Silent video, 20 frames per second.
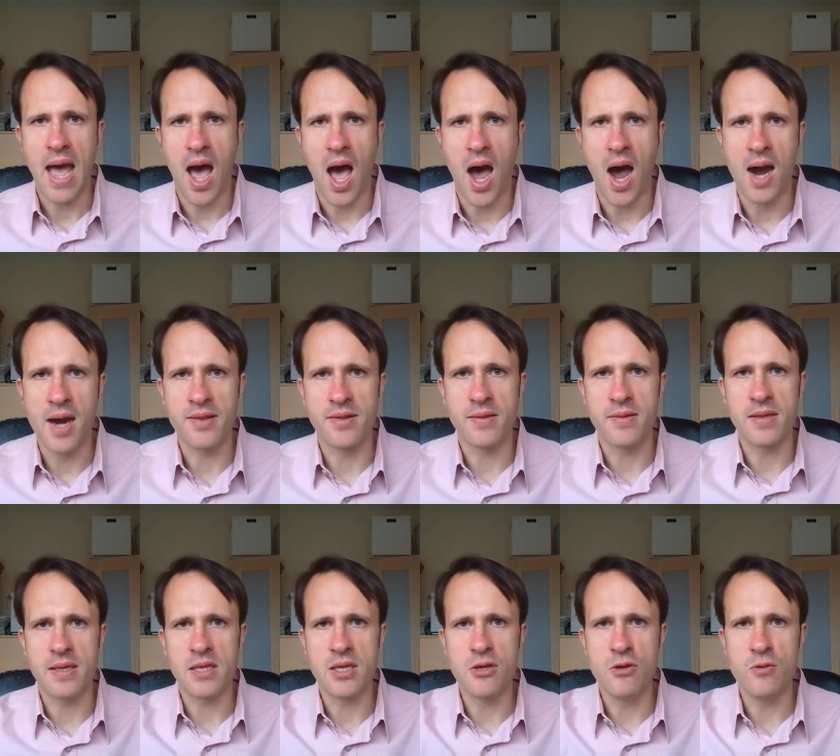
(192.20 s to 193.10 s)
either
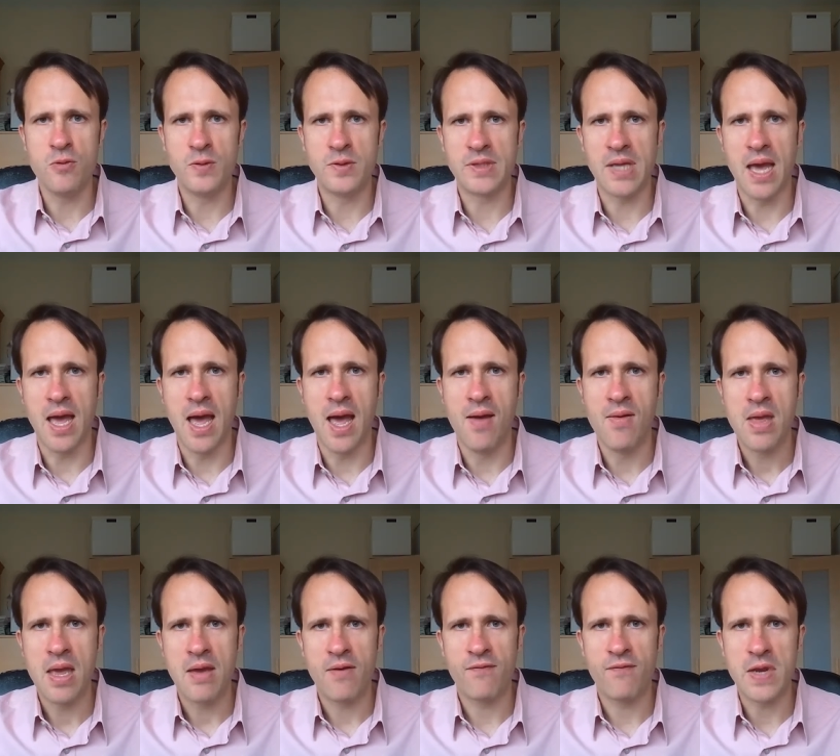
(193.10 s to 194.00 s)
the user
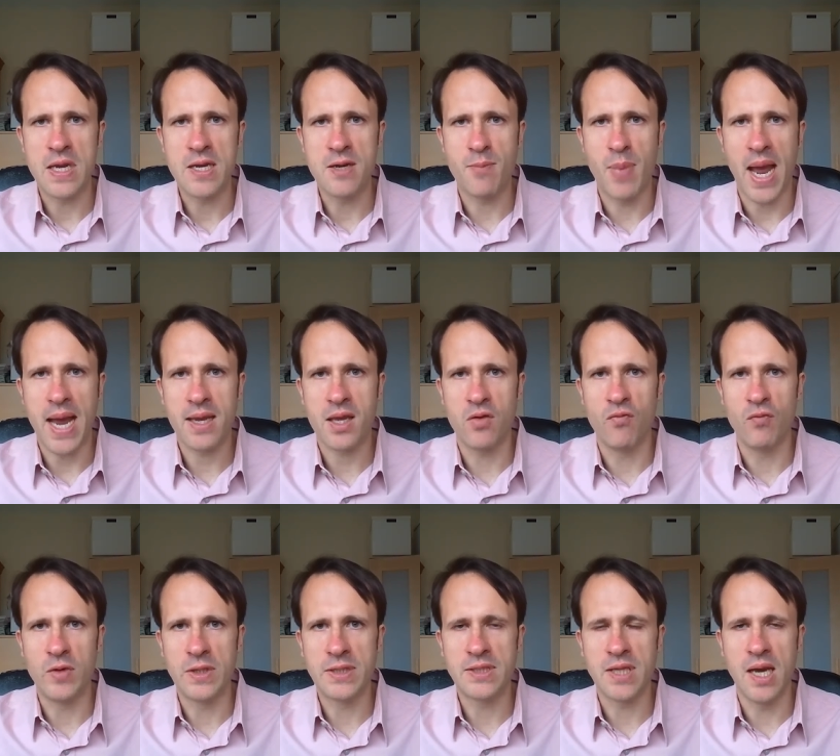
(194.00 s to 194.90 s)
feedback and
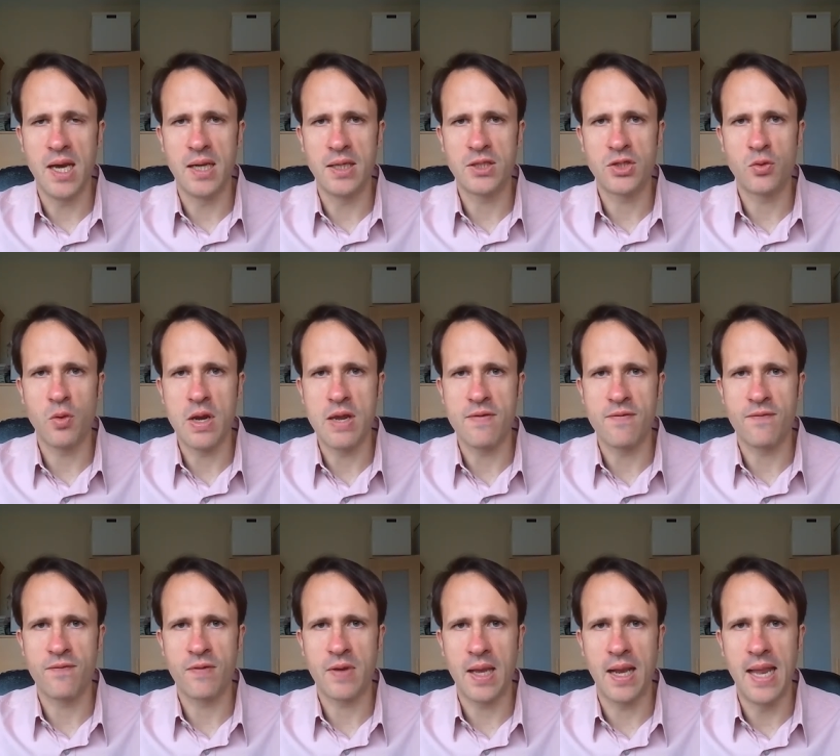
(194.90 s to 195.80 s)
research
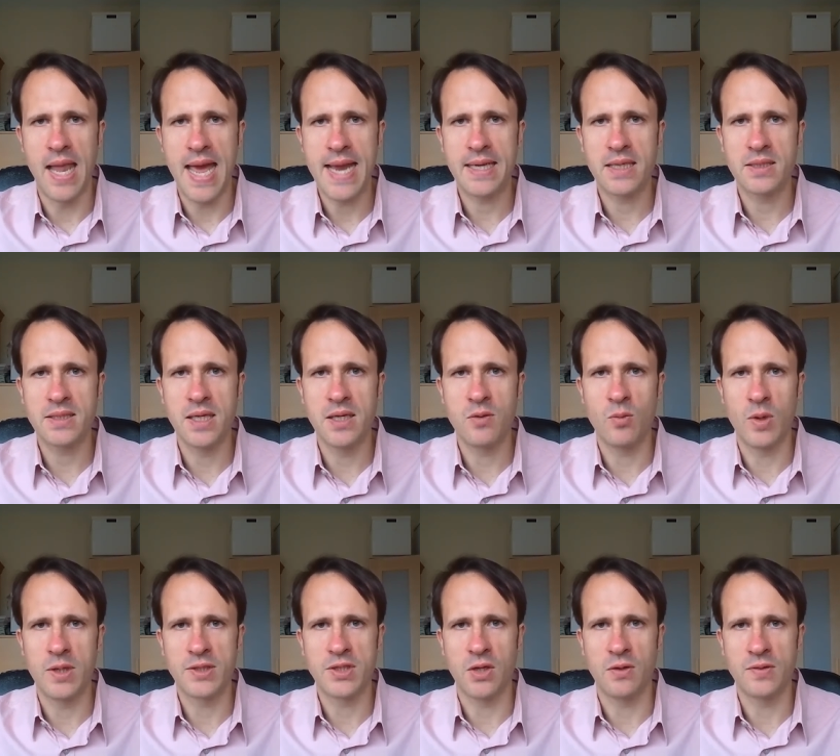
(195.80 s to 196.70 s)
we've collected,
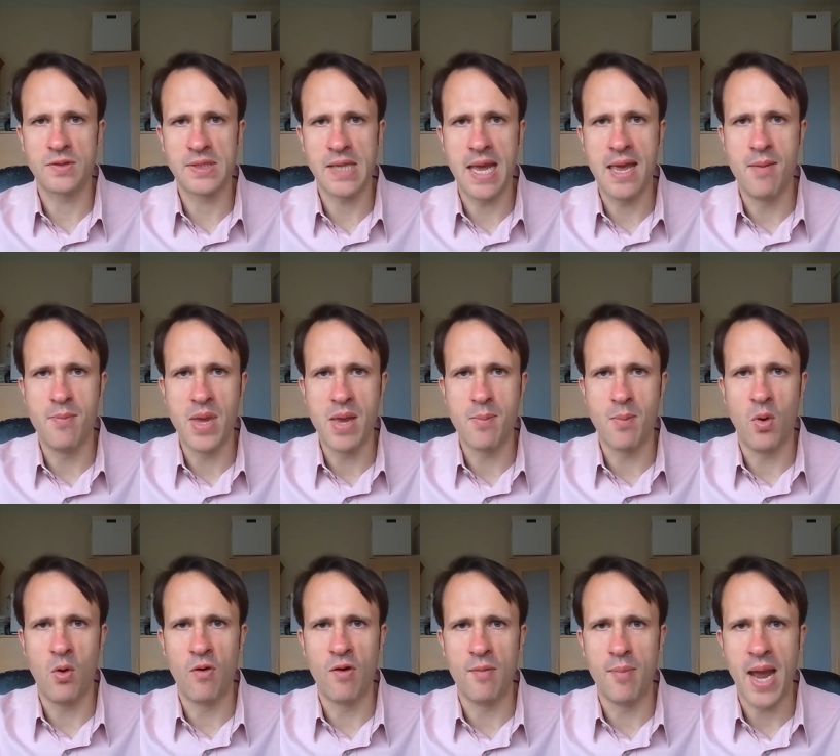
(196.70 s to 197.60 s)
which I'll say a bit
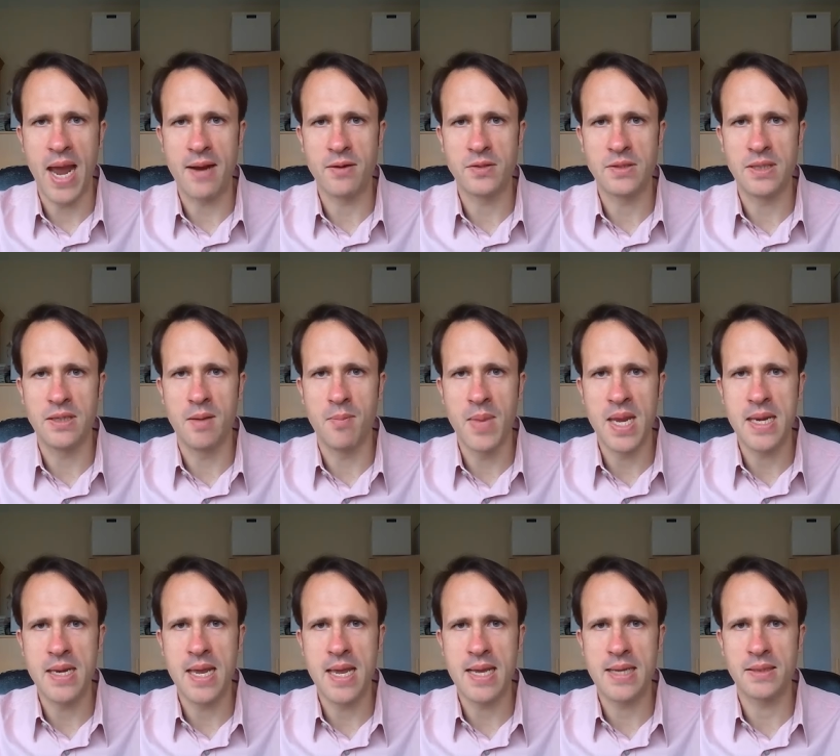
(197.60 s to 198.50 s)
more about in a
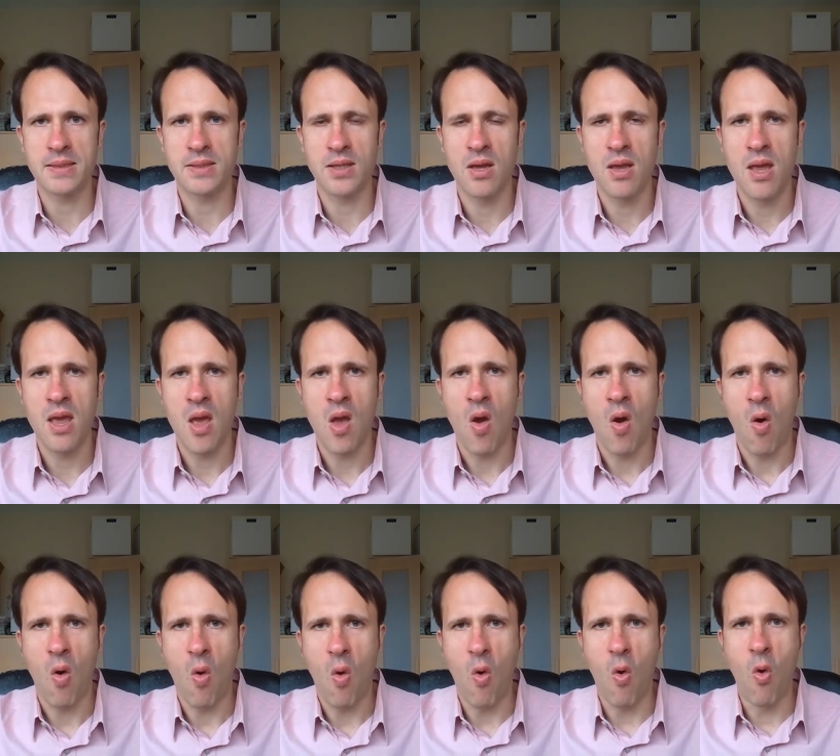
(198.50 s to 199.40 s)
minute,
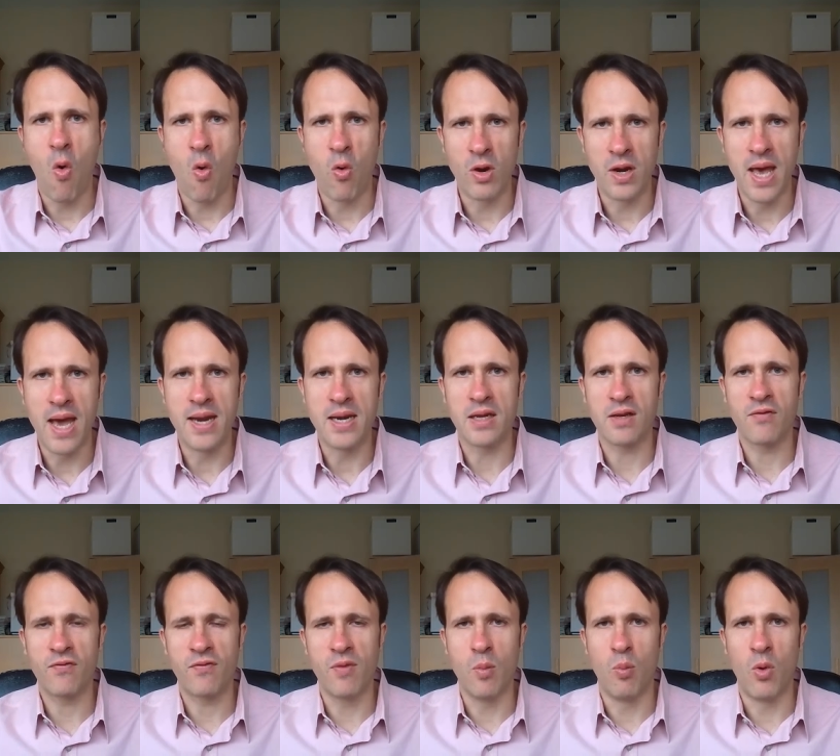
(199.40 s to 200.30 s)
or learning
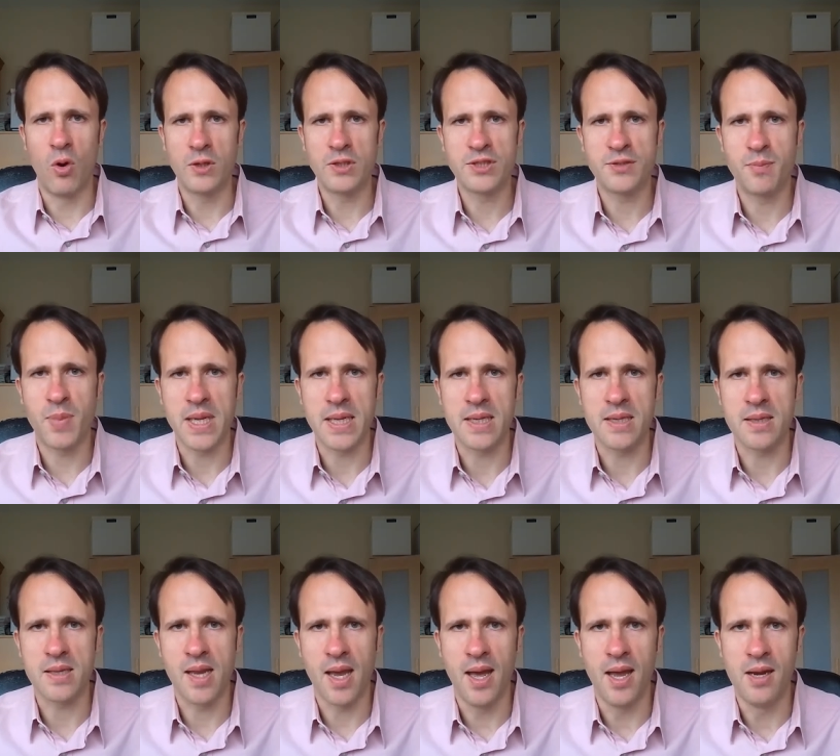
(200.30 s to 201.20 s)
from what's been
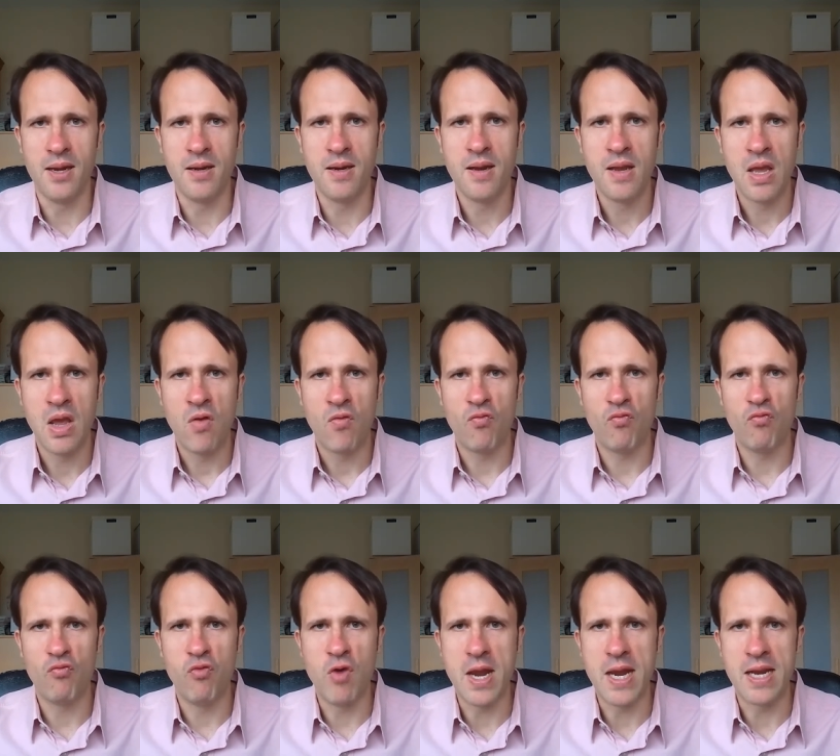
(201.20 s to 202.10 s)
done
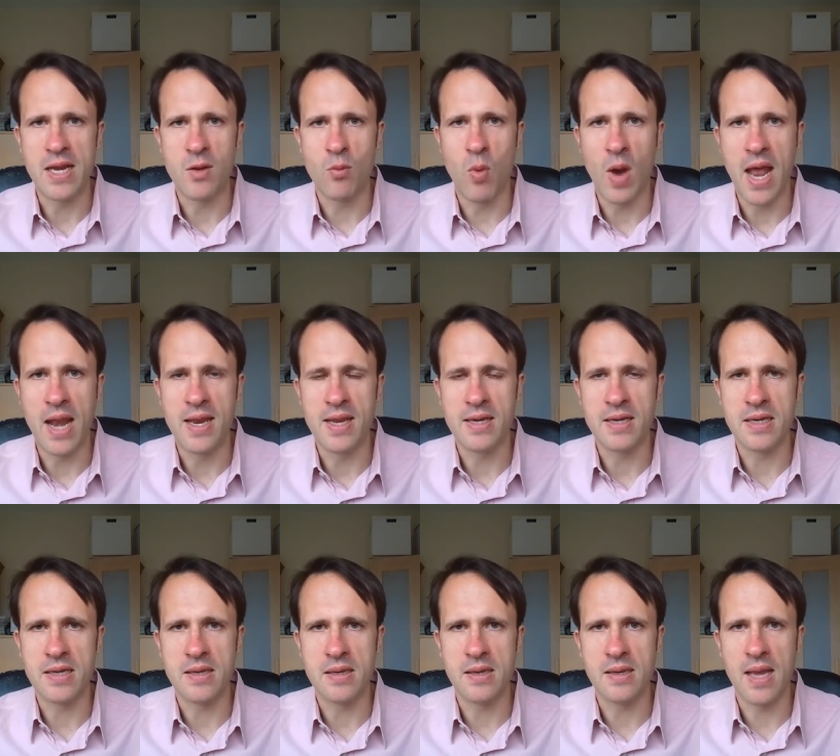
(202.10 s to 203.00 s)
really well in